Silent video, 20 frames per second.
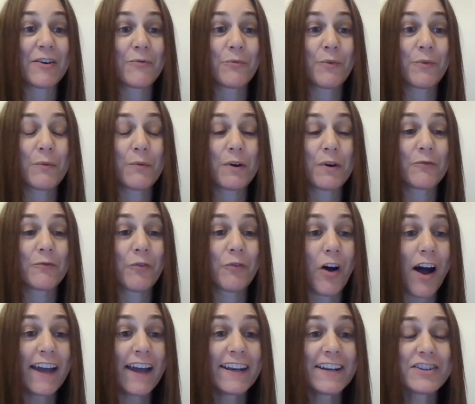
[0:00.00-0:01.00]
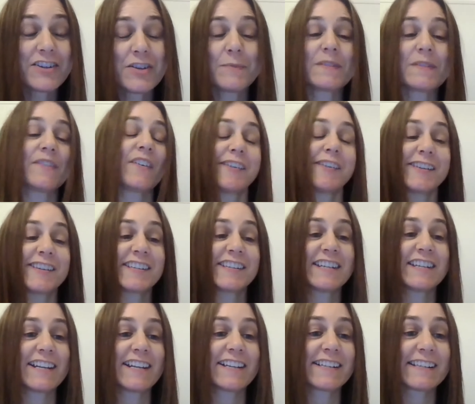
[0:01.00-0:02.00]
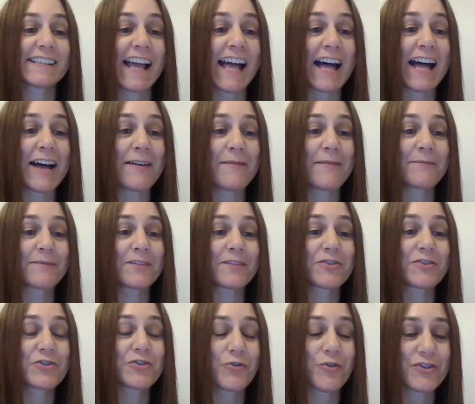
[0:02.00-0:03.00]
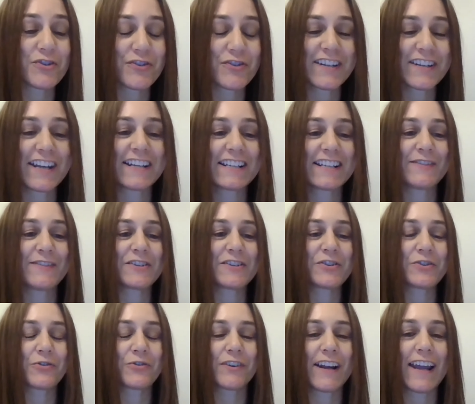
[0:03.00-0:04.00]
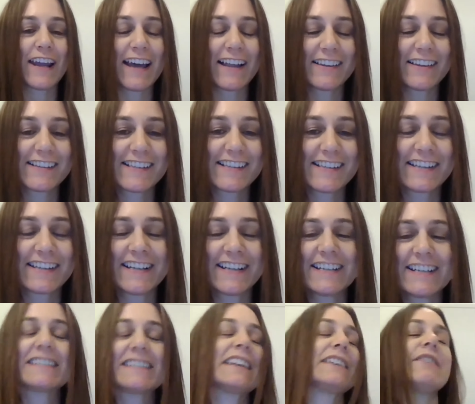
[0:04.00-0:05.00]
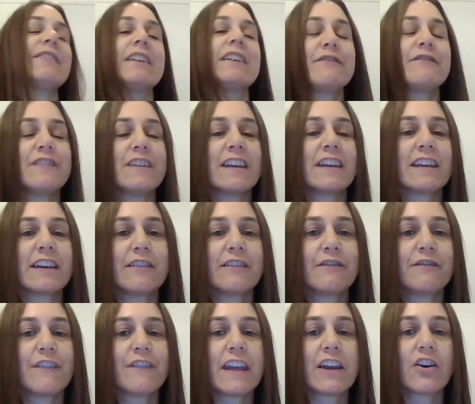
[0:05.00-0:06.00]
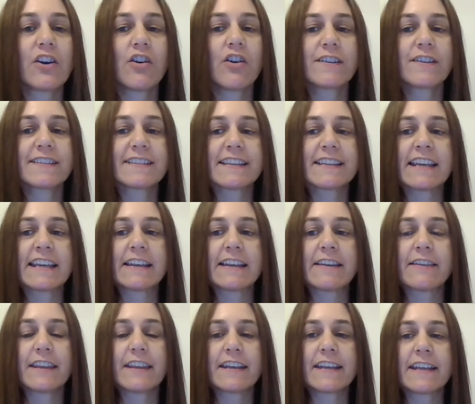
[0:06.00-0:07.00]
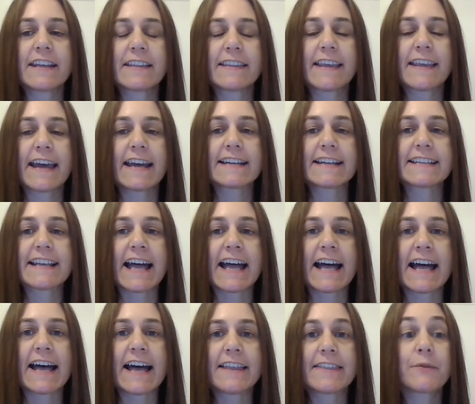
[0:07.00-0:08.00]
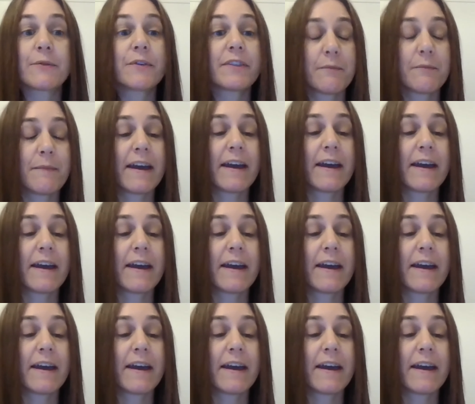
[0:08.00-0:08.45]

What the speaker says: we were right in terms of our instincts. Georgia at Tenants Victoria, Alison at DV Vic, and VCOS in thinking that there was the